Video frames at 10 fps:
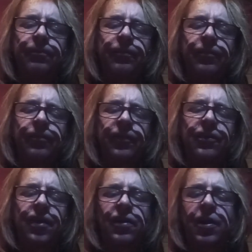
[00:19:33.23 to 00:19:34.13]

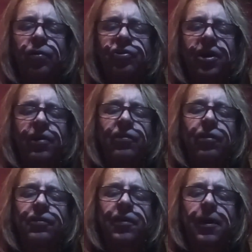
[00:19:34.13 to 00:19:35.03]
Suddenly old Jelks
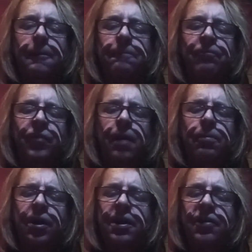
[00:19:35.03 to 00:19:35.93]
looked up, and
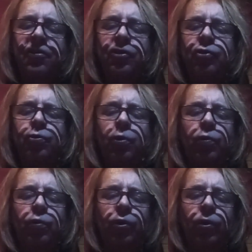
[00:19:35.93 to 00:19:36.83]
breaking his usual
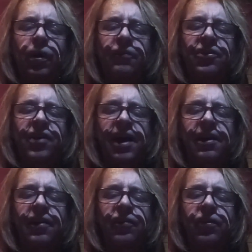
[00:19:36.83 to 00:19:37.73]
rule of
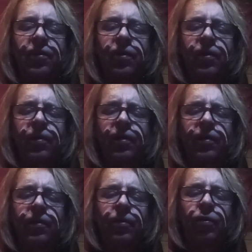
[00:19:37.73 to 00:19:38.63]
silence
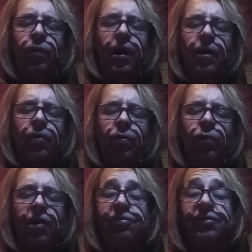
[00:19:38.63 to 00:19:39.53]

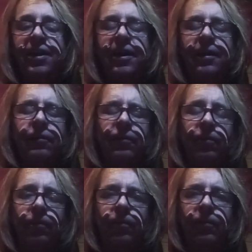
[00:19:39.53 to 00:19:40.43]
while feeding,
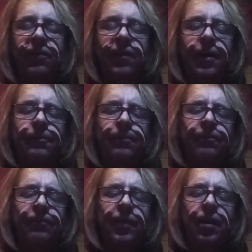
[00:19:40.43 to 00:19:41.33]
said,
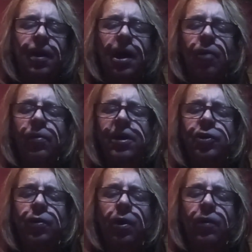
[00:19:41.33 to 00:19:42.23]
I reckon you
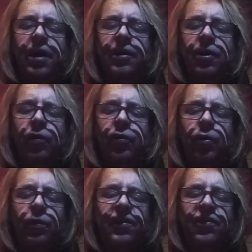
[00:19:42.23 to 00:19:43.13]
are right to go through with
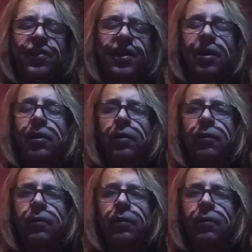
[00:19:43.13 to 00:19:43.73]
this thing, Hugh.